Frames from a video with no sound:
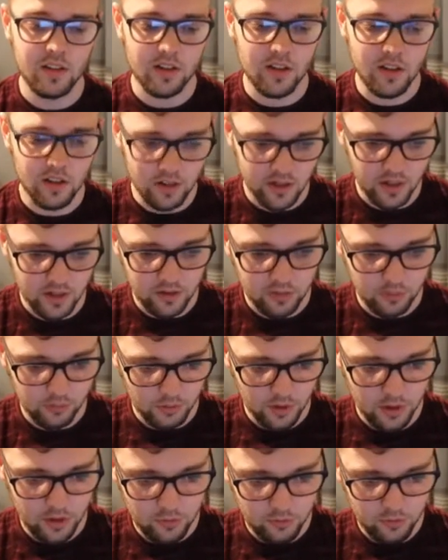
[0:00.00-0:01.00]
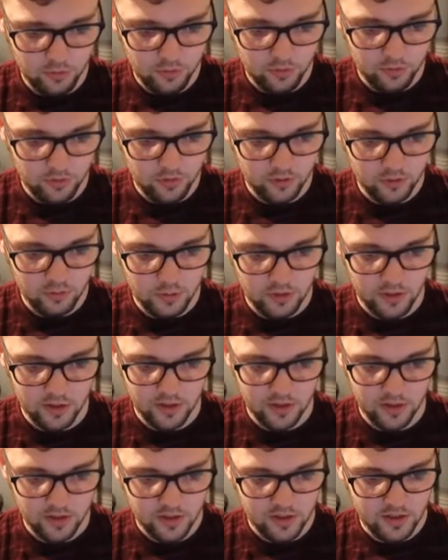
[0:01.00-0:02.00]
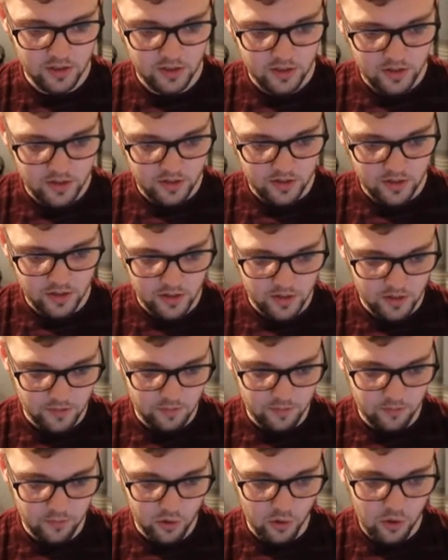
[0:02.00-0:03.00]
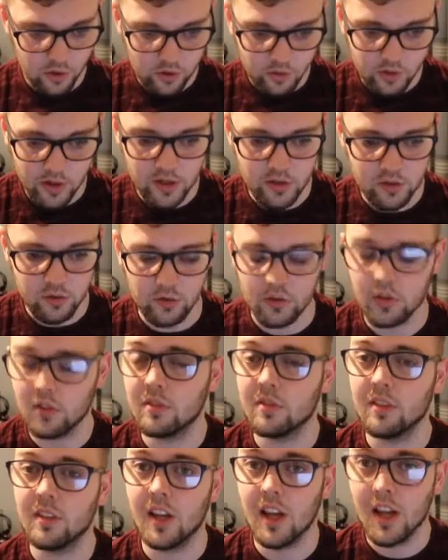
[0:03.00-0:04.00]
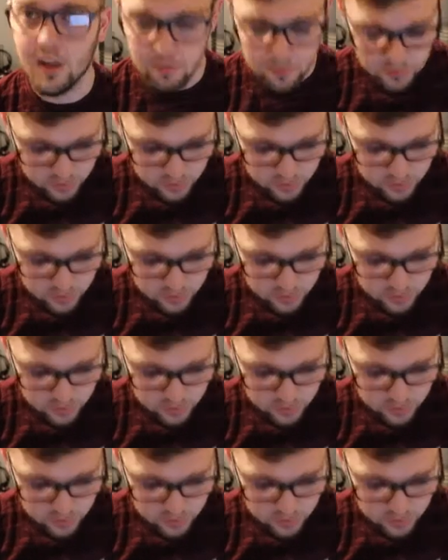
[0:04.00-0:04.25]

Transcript: Clyde as well, proving to be not quite so good for them.